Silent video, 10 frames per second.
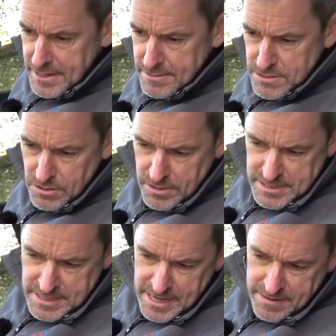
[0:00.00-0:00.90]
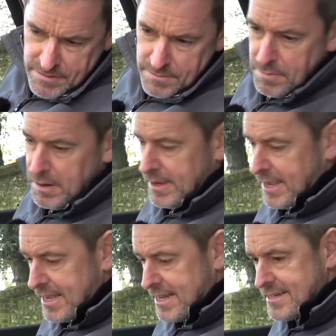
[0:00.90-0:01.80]
sockets there for
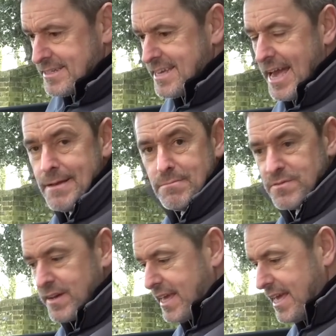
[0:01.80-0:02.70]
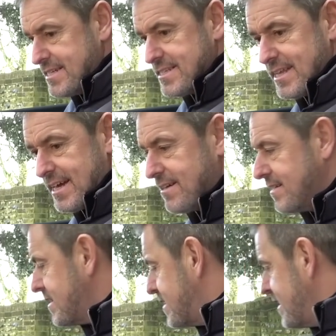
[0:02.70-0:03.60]
plugging in games for kids and that
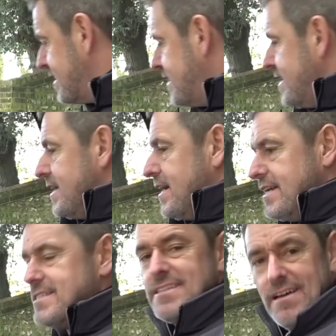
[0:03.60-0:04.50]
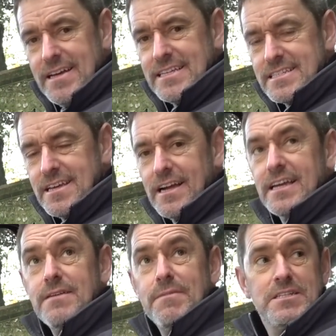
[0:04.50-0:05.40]
kind of thing. It's nice. I
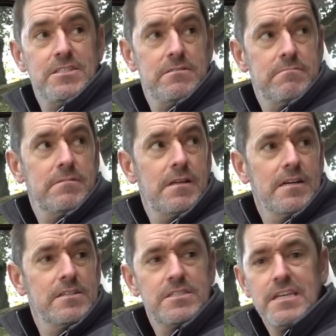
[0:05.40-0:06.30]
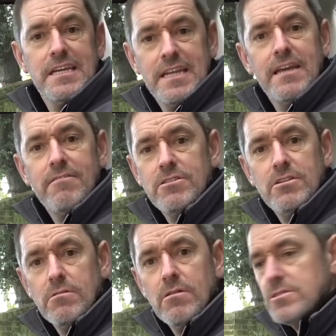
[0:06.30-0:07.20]
can imagine I could sit in here and
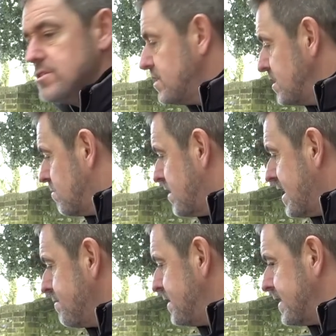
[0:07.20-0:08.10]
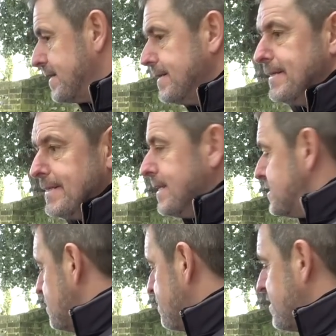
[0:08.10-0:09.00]
do a long journey quite happily.
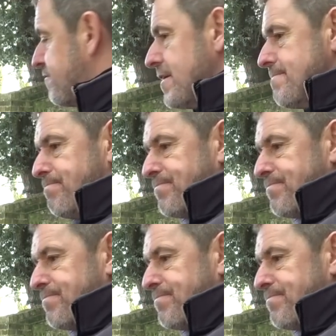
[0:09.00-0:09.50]
Let's jump in the front